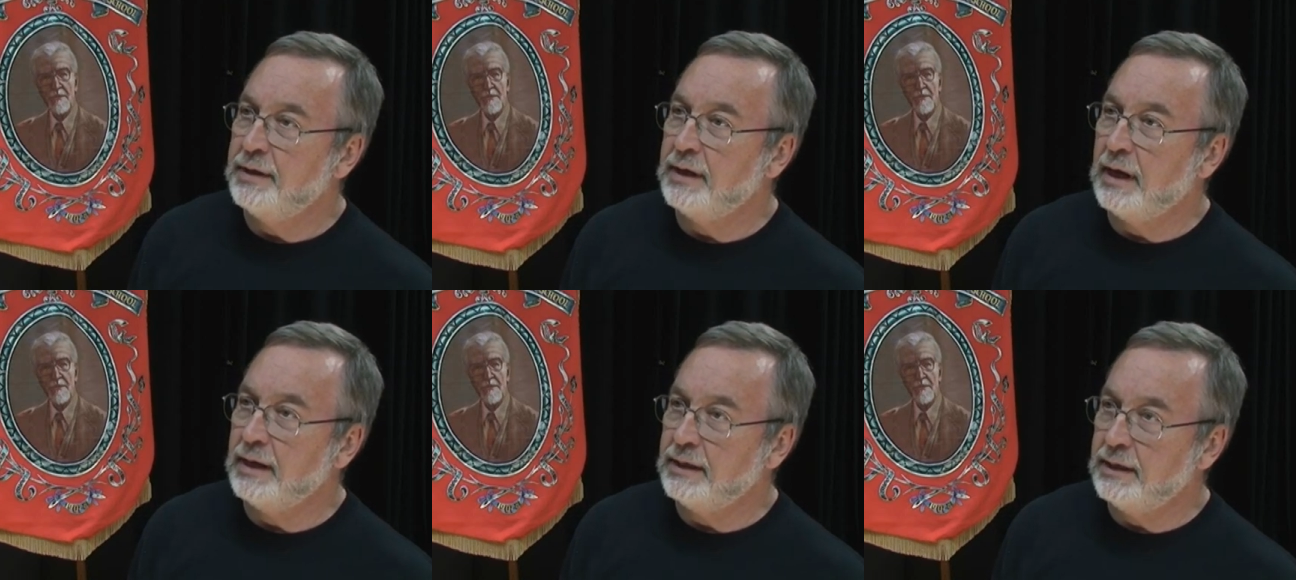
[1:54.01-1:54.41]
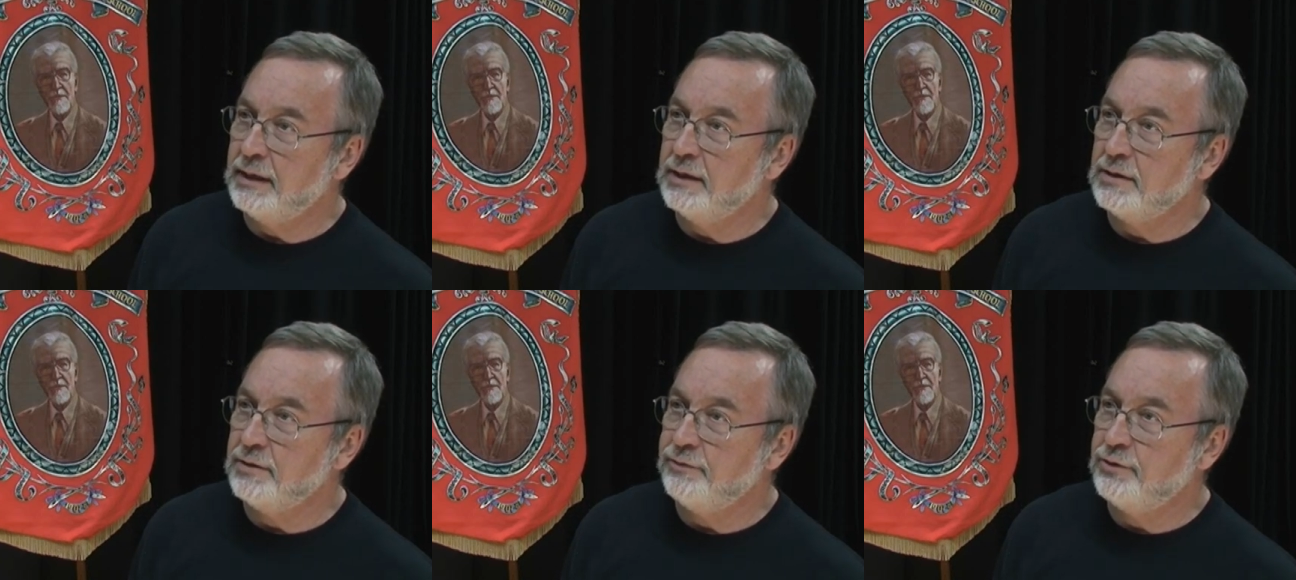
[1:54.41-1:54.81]
Speaker 1: the
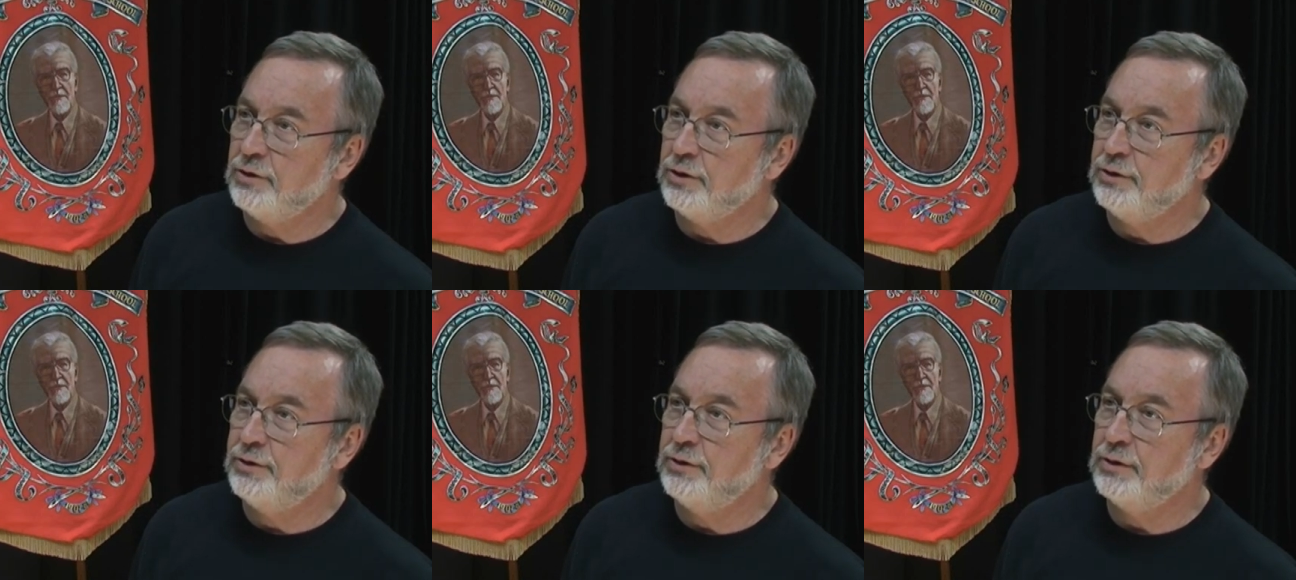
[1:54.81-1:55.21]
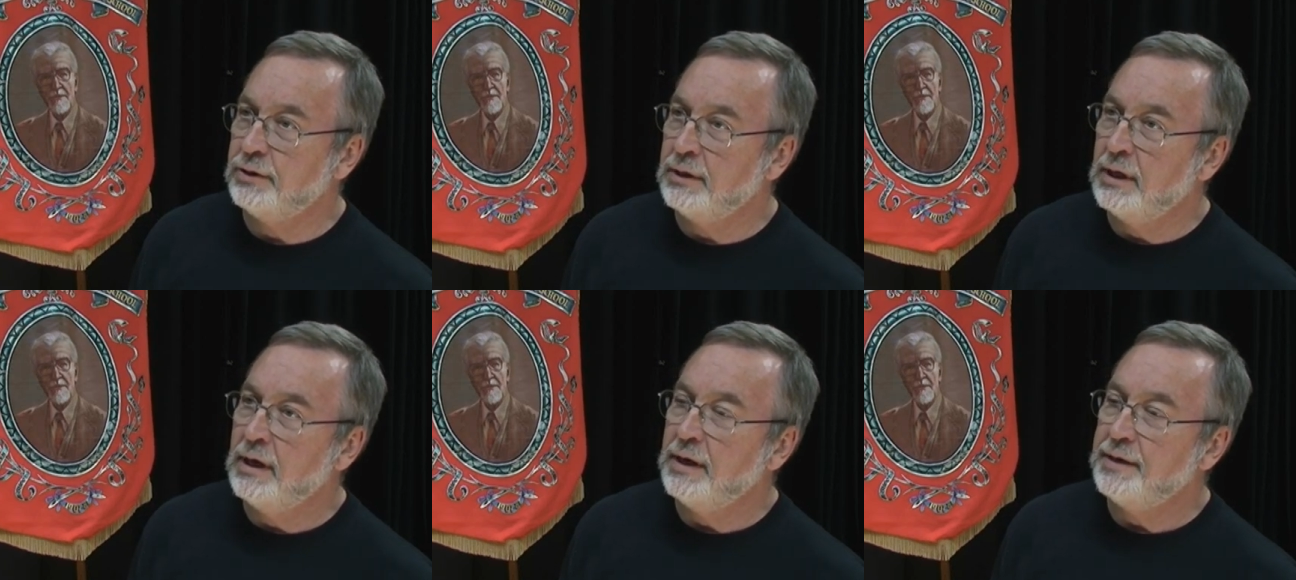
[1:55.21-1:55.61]
ideas of John
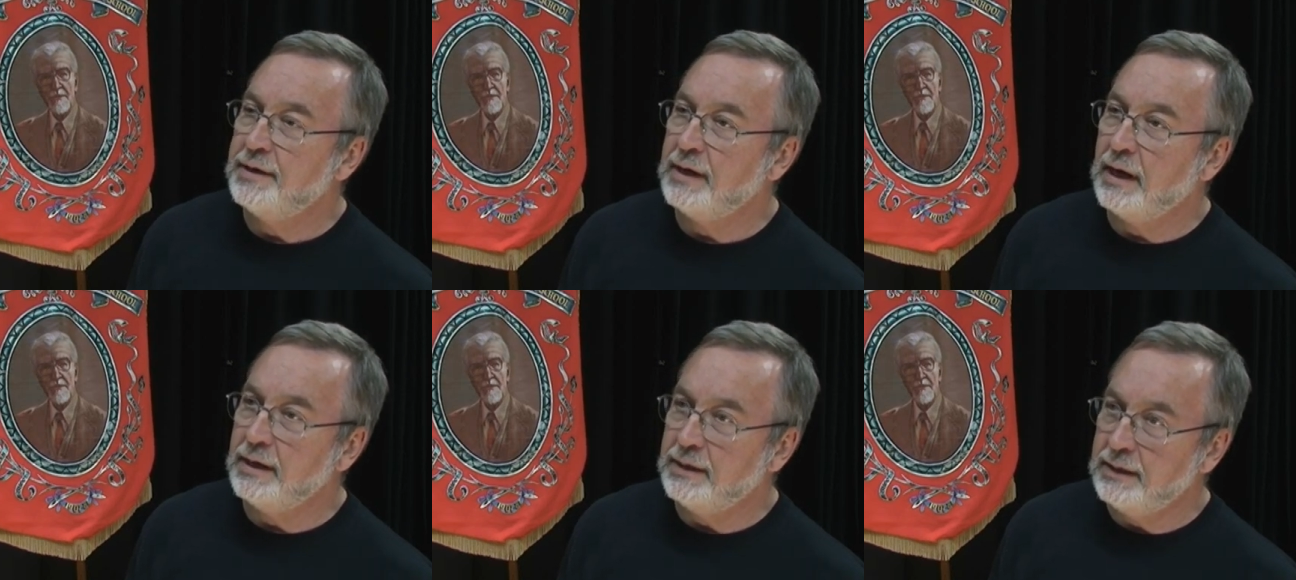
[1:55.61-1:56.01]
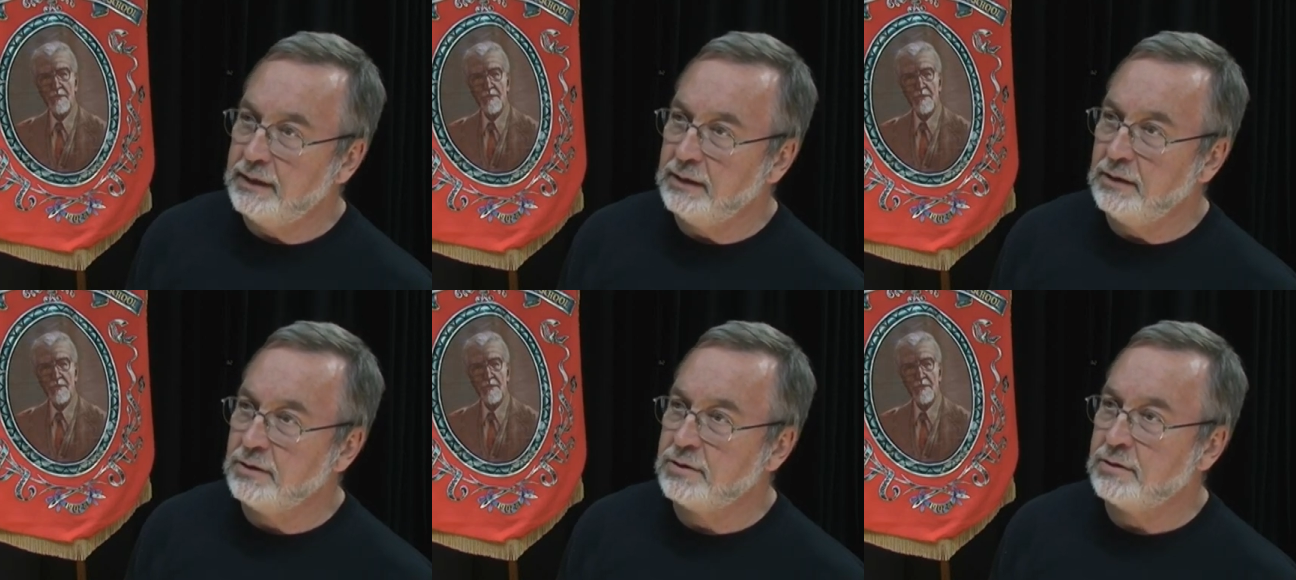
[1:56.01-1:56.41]
Hewitt, the
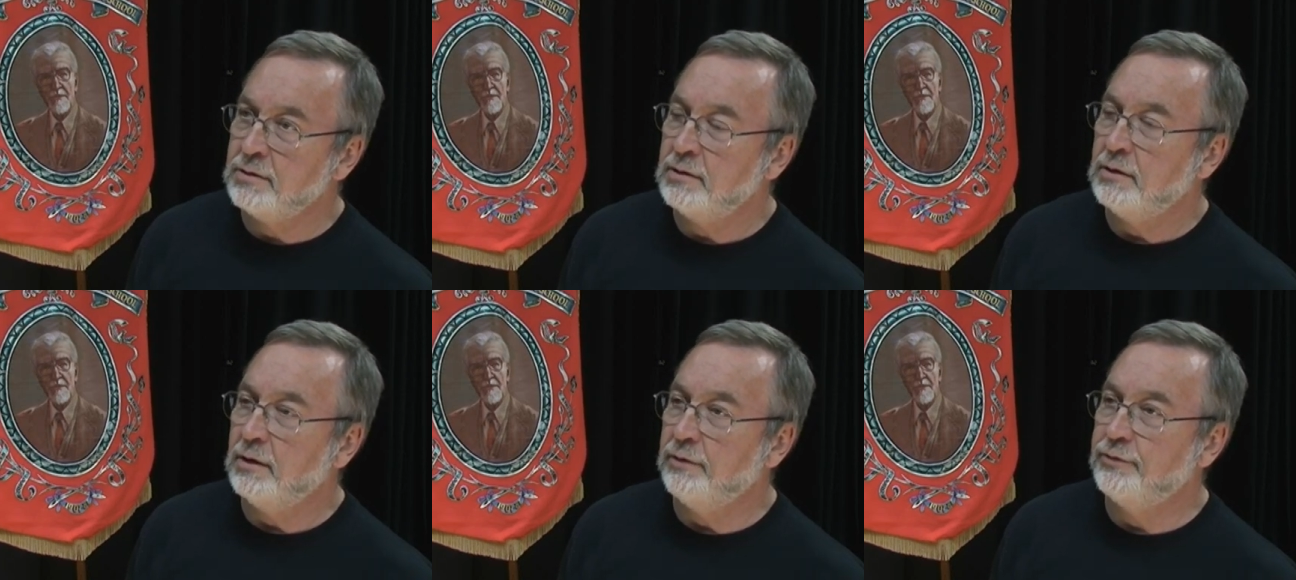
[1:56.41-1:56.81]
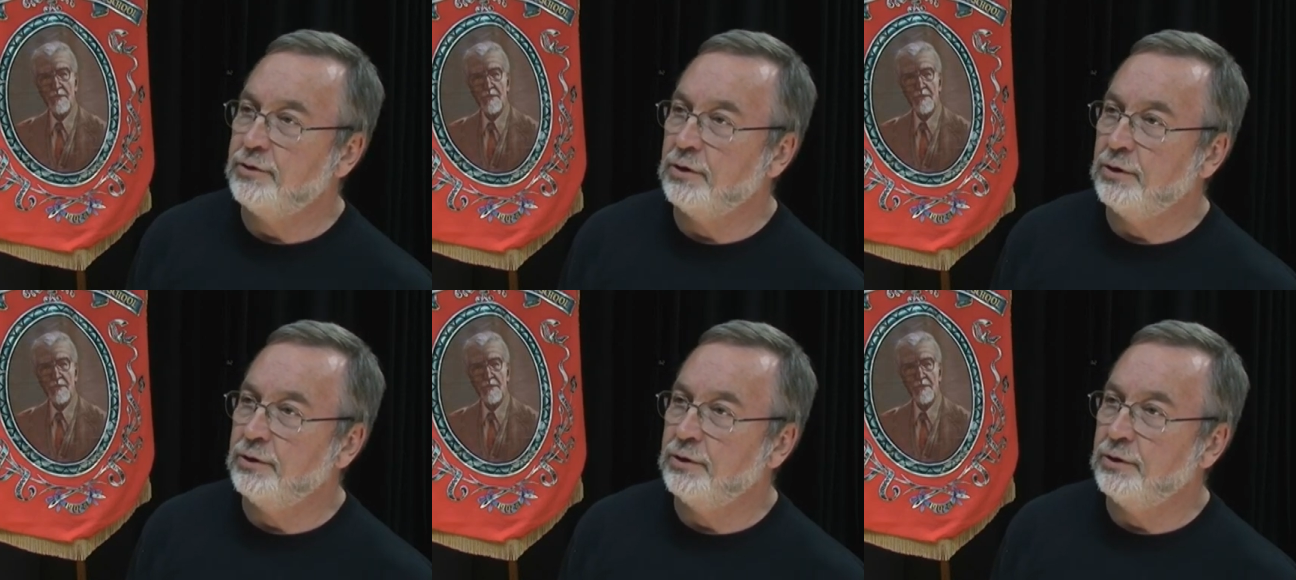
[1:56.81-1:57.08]
ideals of